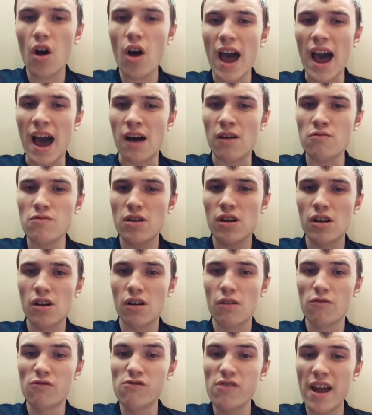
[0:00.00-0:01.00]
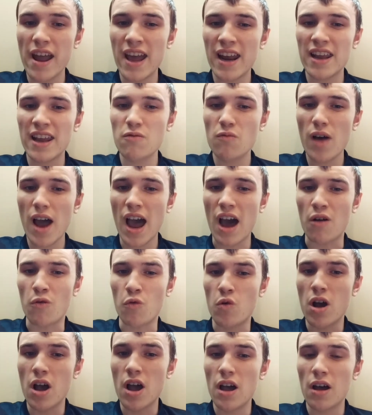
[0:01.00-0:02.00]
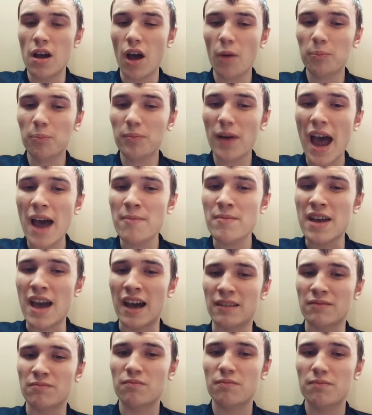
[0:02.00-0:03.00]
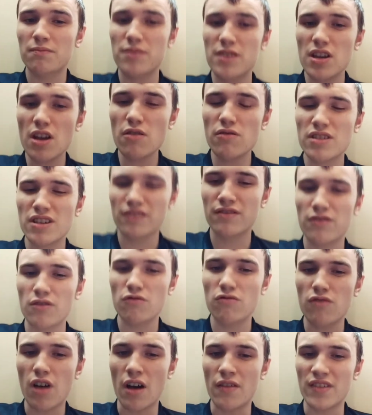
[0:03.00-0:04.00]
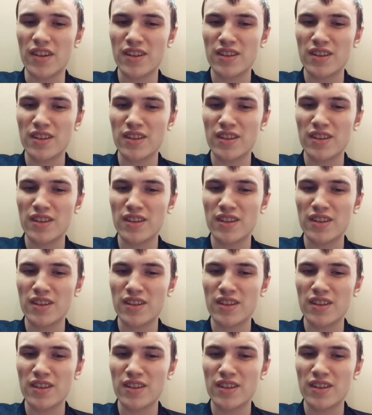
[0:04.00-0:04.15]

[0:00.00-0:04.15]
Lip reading: out really well. Aubameyang, beautiful run. An